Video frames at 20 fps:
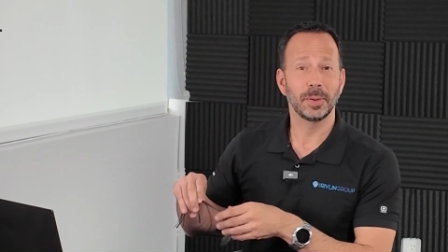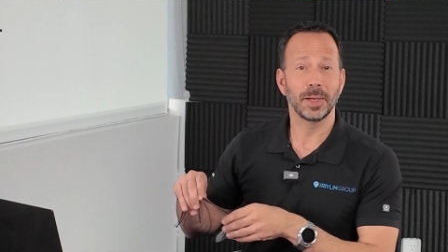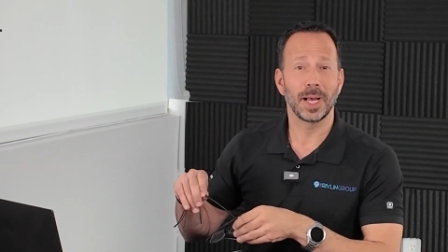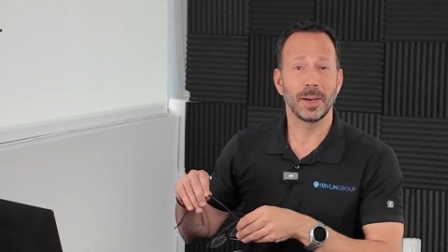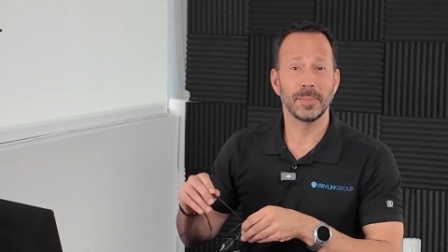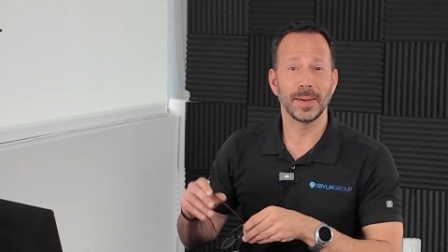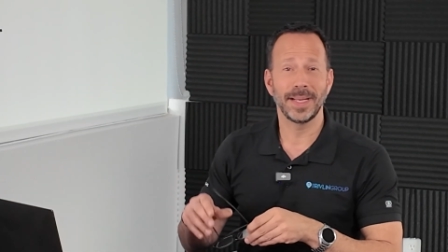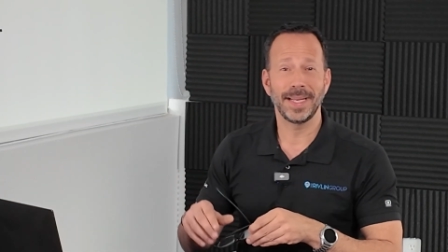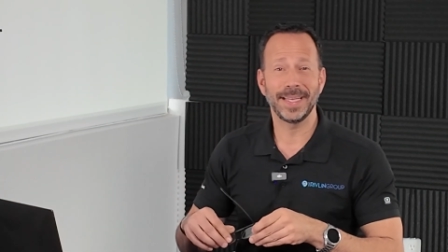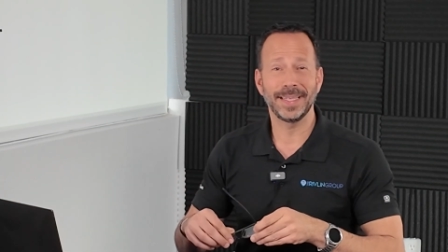put
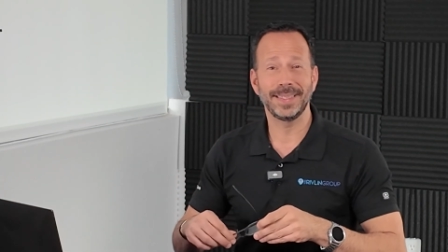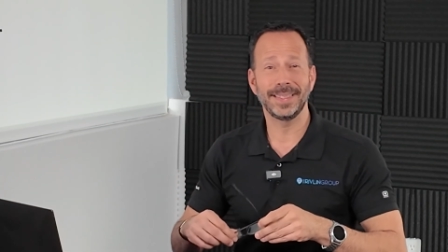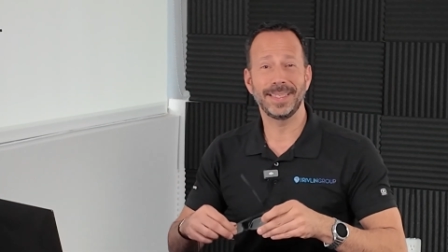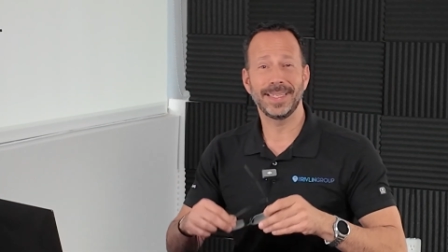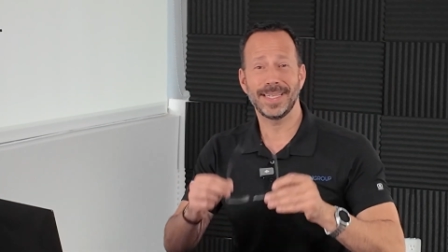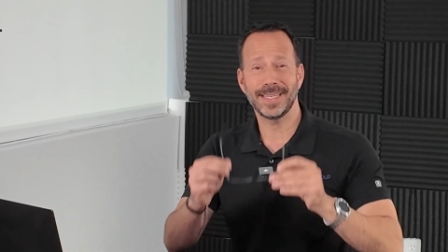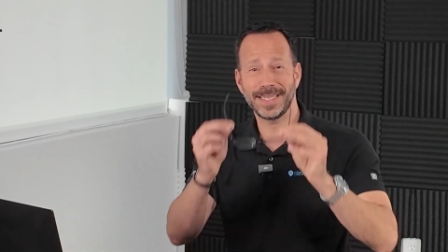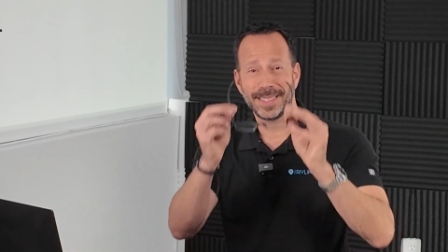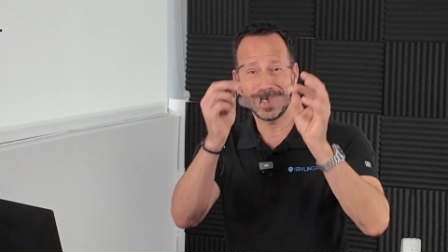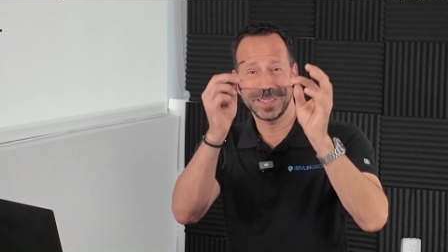on my handy
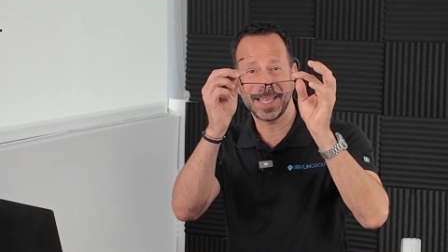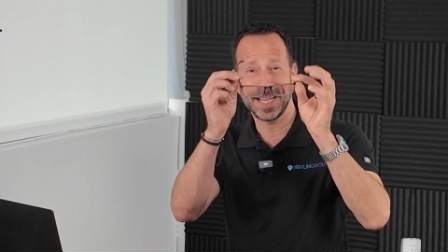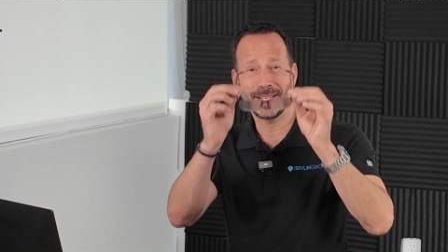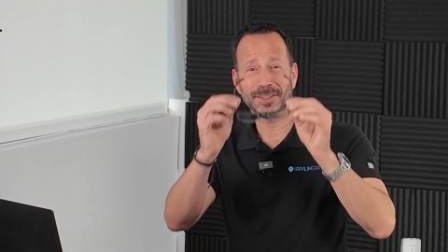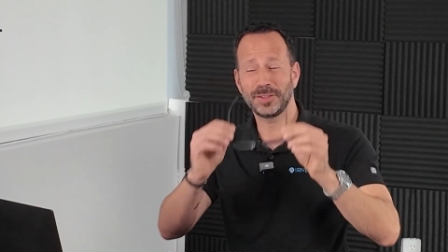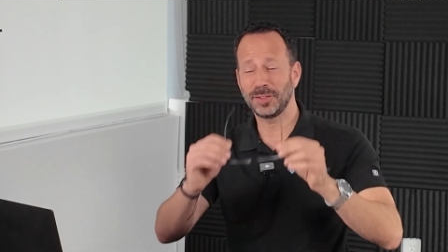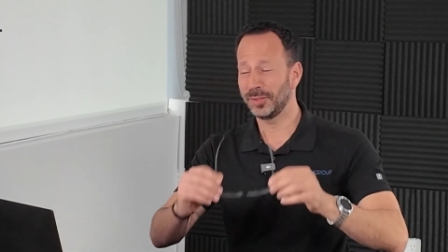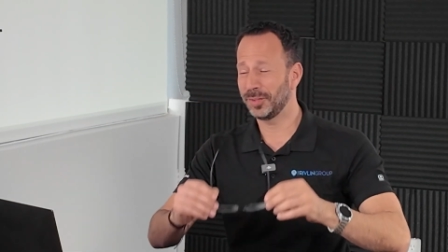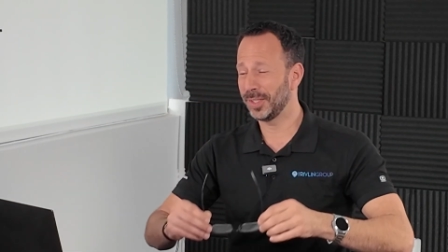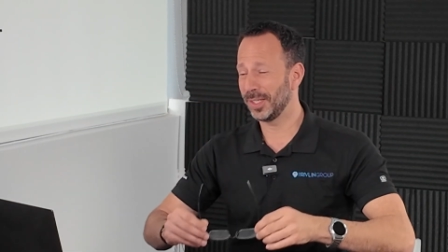dandy
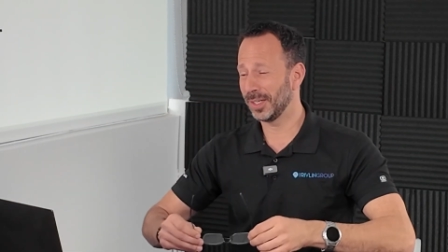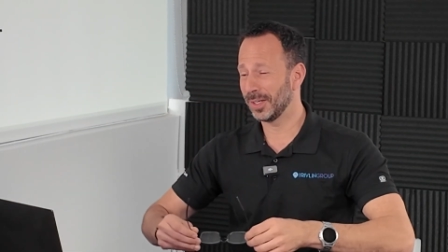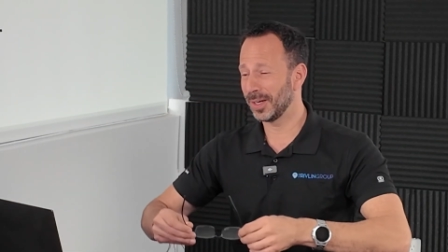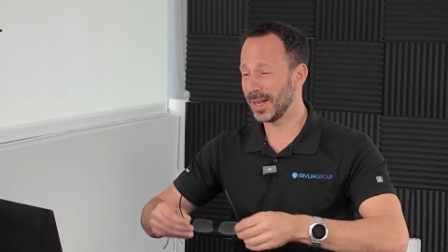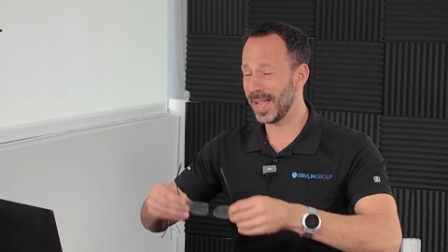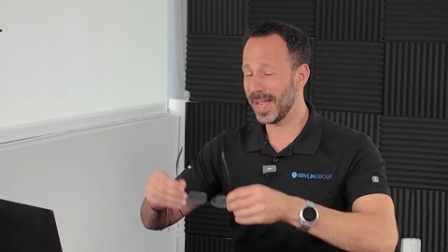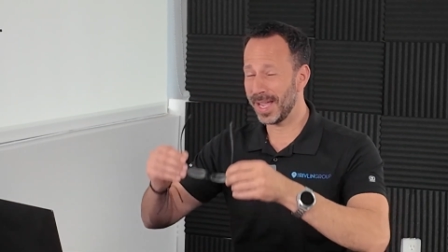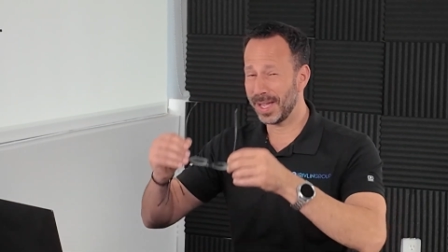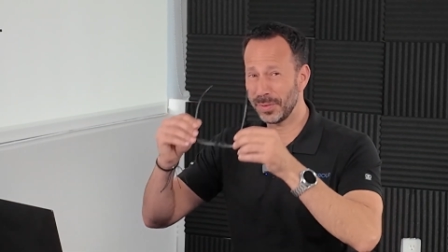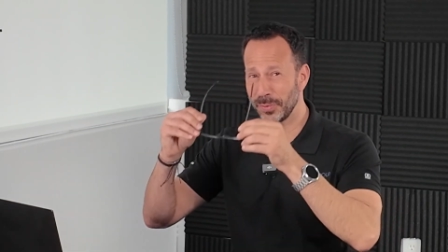glasses
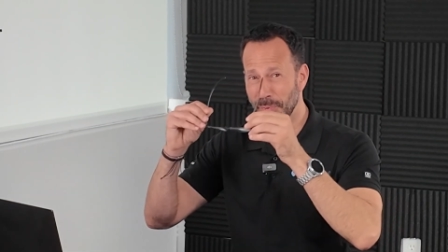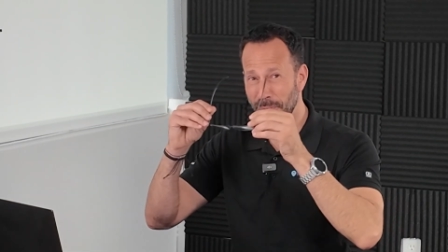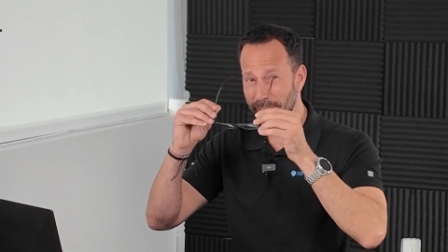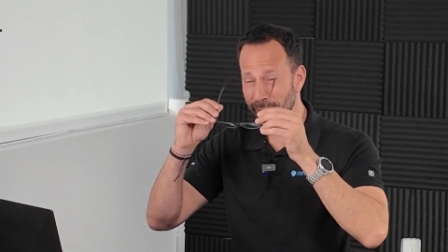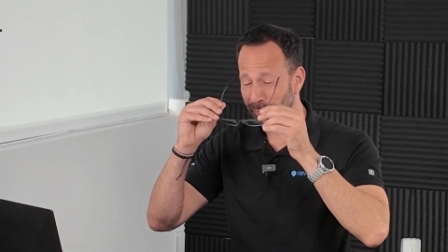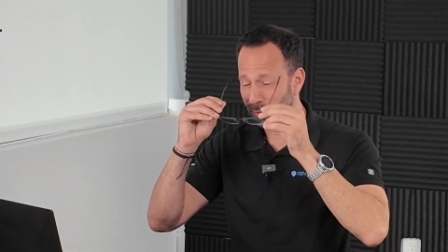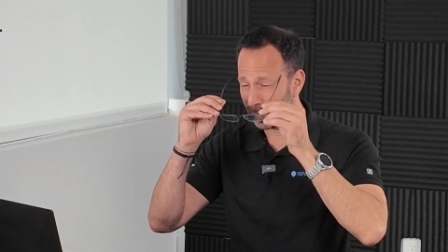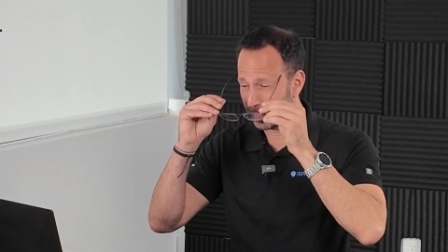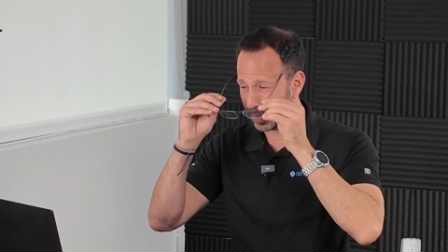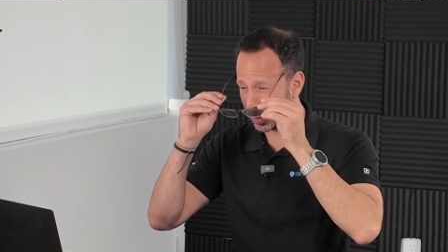here and
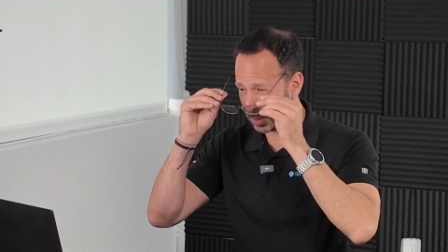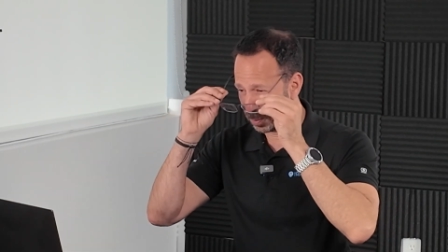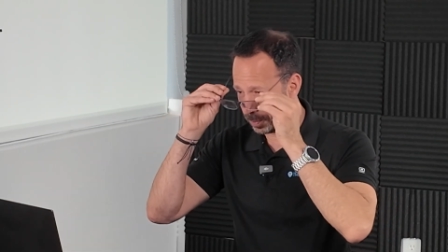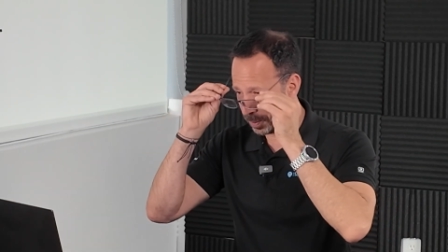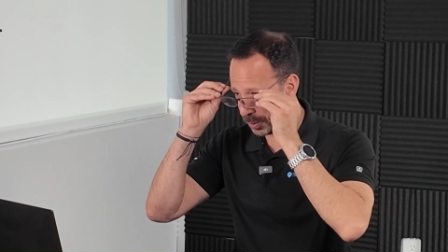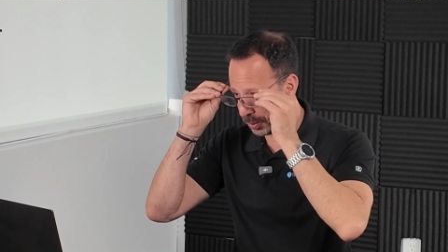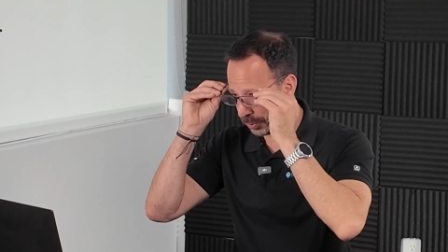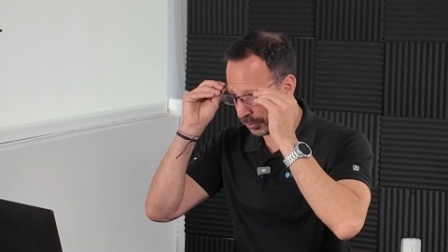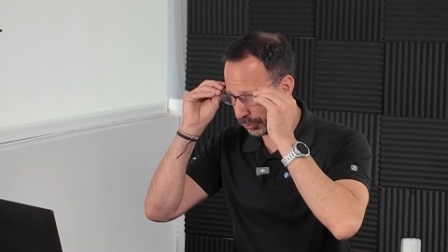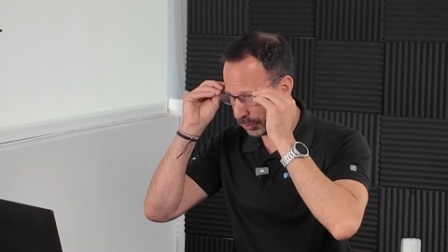read from a
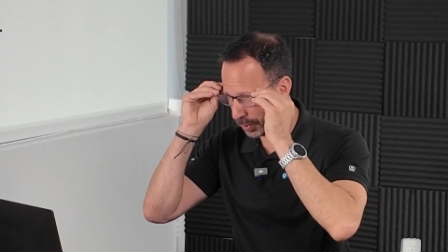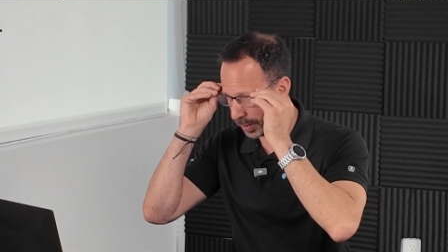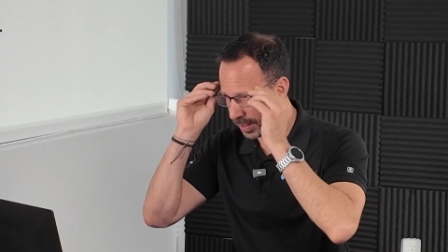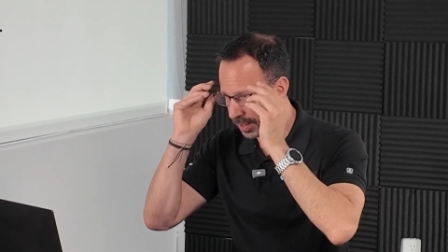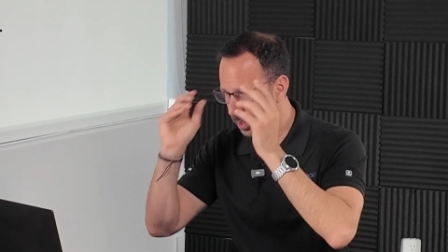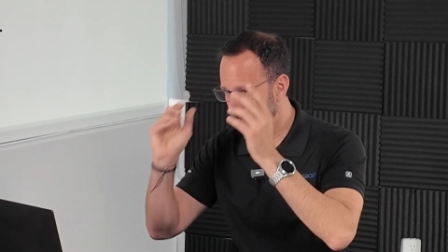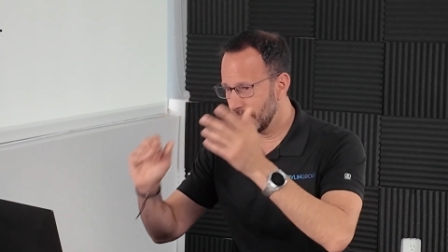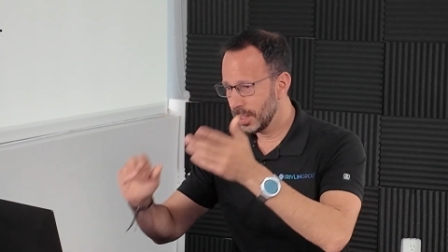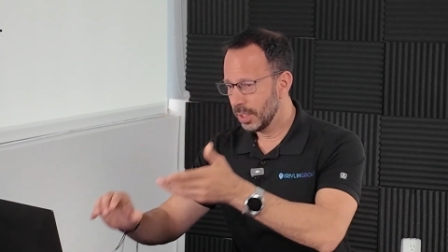computer screen.